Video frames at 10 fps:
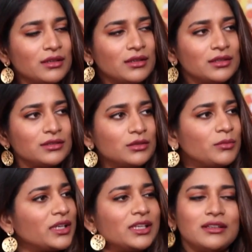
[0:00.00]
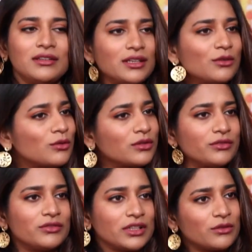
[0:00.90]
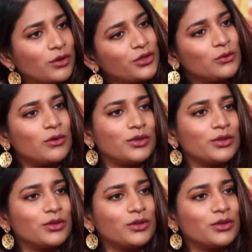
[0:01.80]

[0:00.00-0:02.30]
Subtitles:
So, but he said, no, if that's what you want to do.